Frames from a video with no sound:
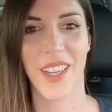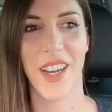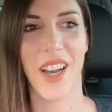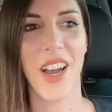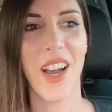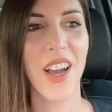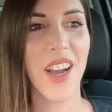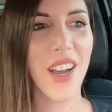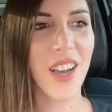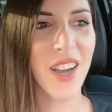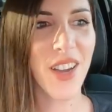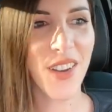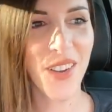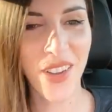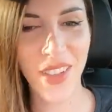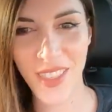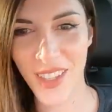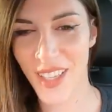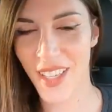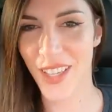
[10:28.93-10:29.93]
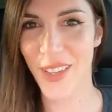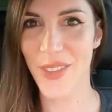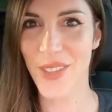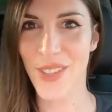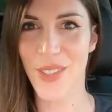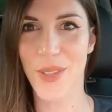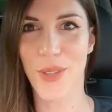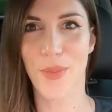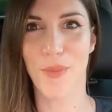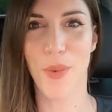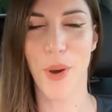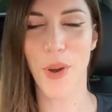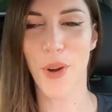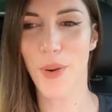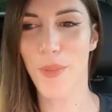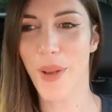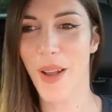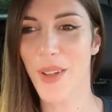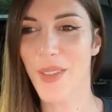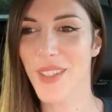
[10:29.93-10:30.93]
Oh, I thought he was doing motor
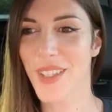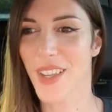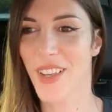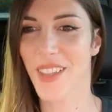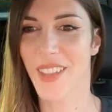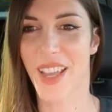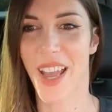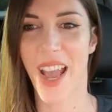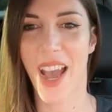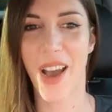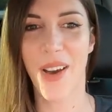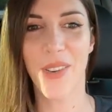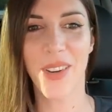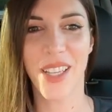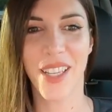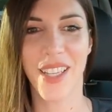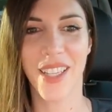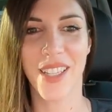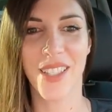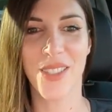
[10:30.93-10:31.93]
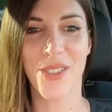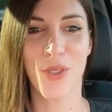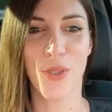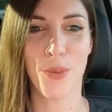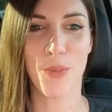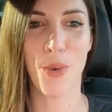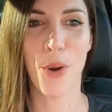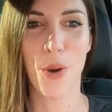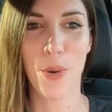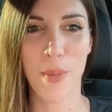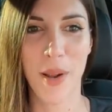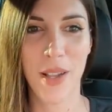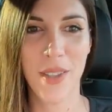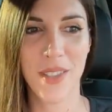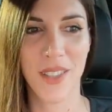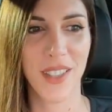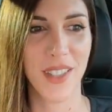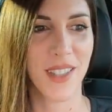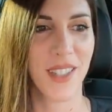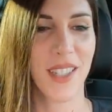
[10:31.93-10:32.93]
mounts on the Audi. He's doing motor
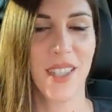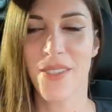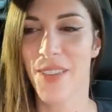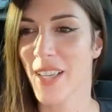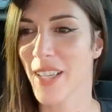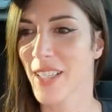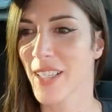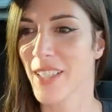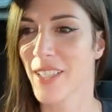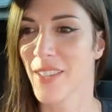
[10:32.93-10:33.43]
mounts on the Civic.